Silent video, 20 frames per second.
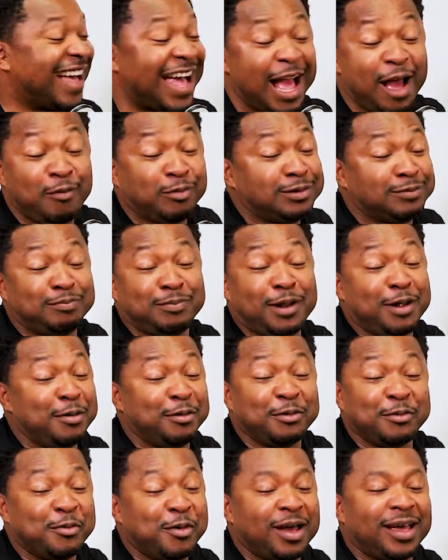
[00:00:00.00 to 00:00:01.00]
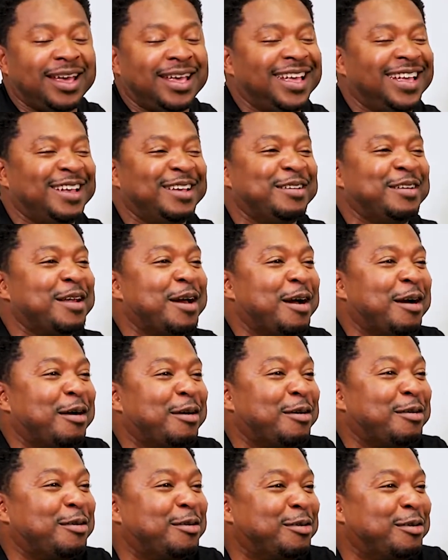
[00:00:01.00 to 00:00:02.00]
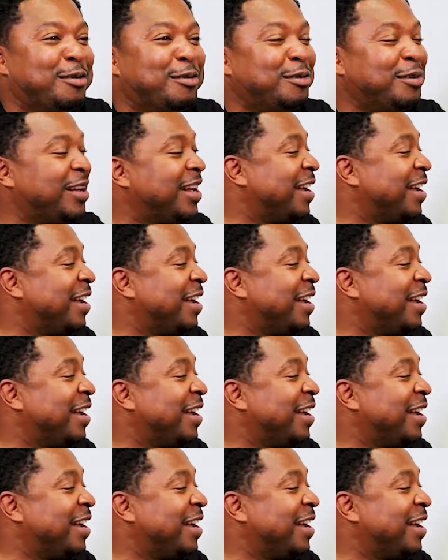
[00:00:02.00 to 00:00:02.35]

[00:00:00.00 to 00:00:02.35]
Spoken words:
I was blown away, you know.